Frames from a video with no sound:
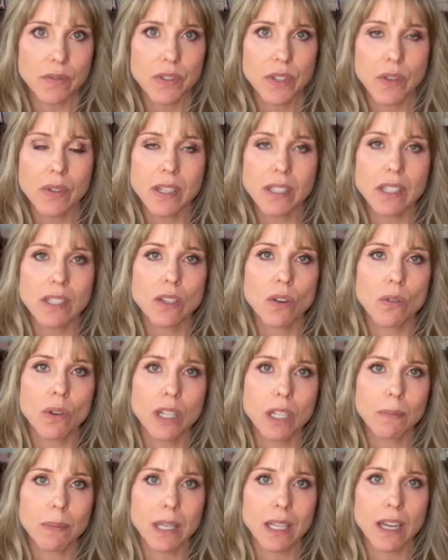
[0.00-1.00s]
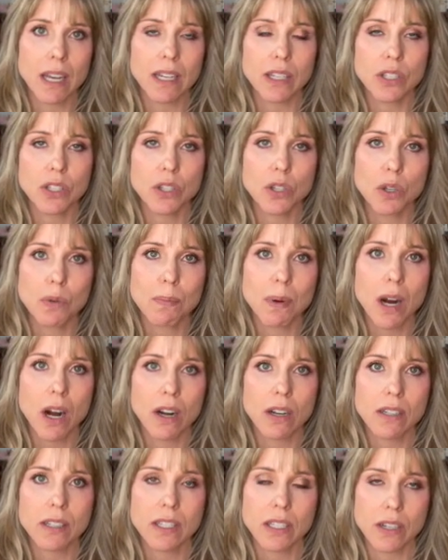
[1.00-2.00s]
So this is going to be a
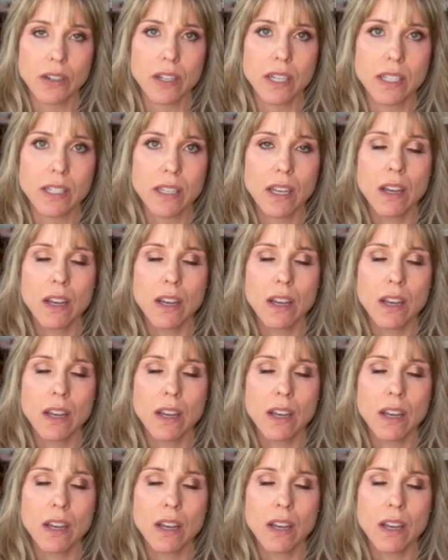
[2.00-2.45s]
two-part series.